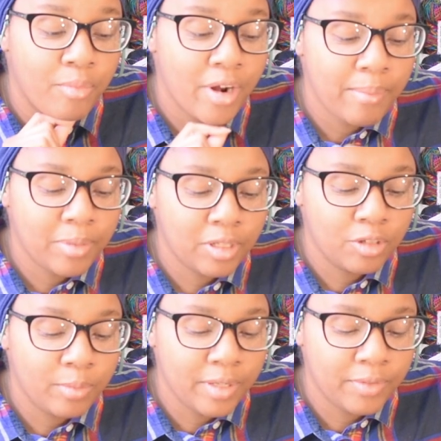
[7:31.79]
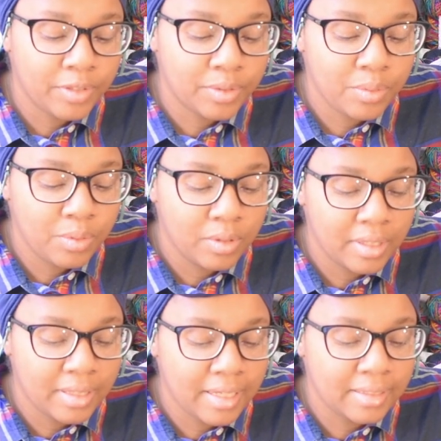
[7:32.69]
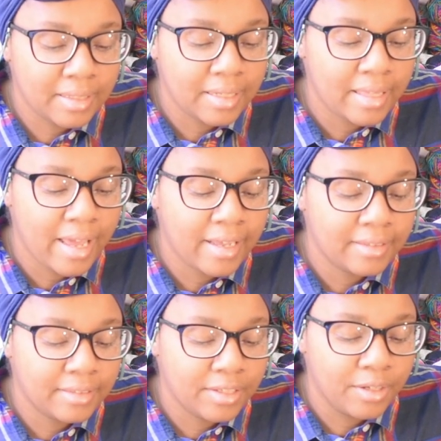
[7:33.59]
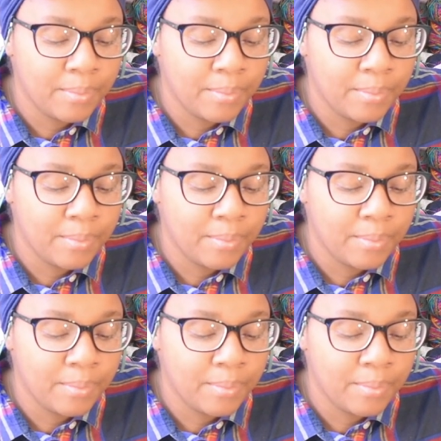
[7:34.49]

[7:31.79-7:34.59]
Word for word: prep a little bit for school and things like that. So